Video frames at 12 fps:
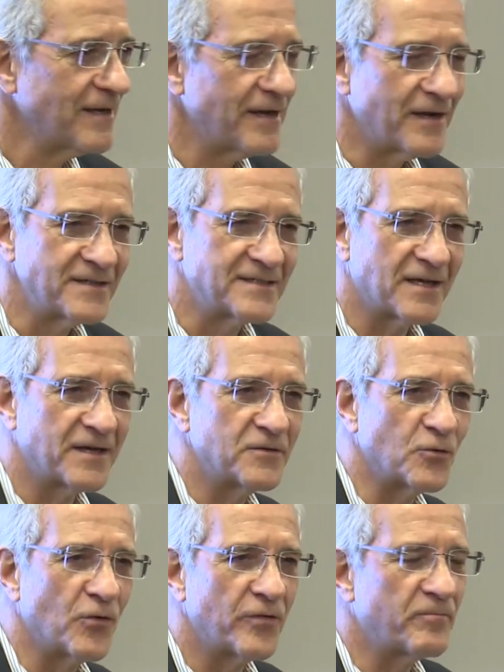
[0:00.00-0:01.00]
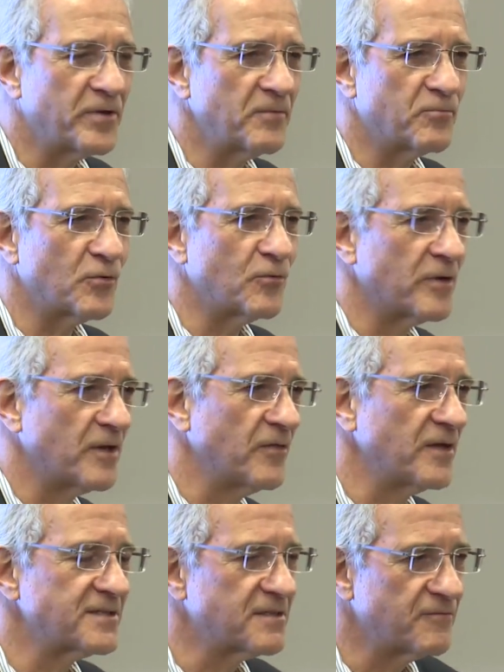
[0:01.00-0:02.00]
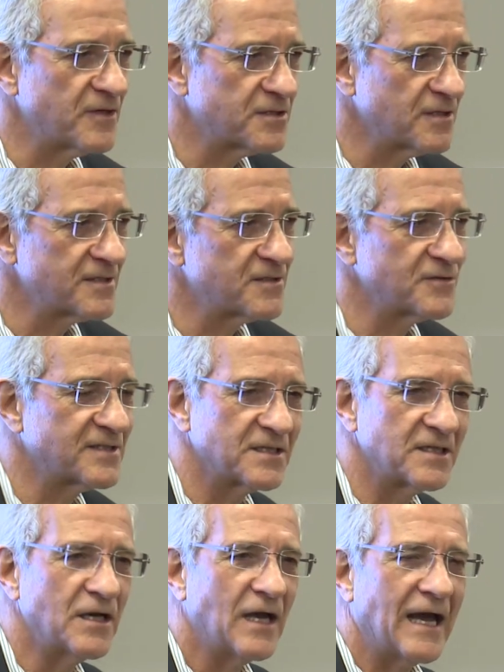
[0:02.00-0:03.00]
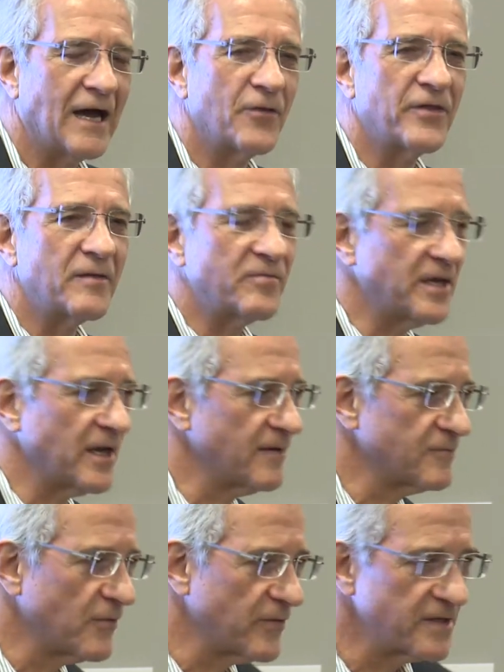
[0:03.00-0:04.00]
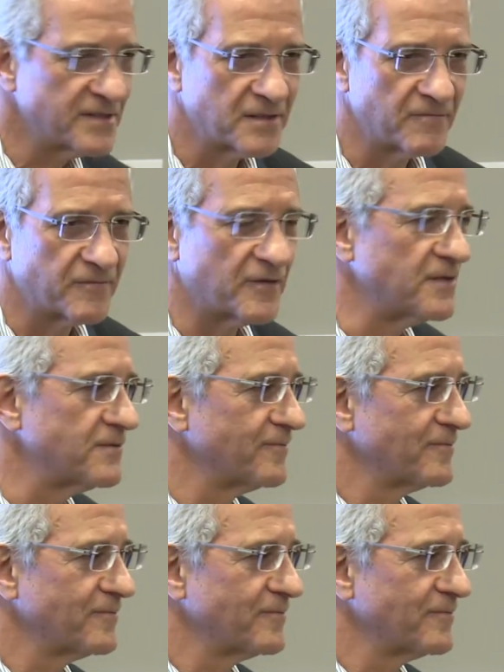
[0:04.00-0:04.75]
And I studied all the people who were in these divisions to see how they behaved on the Eastern Front.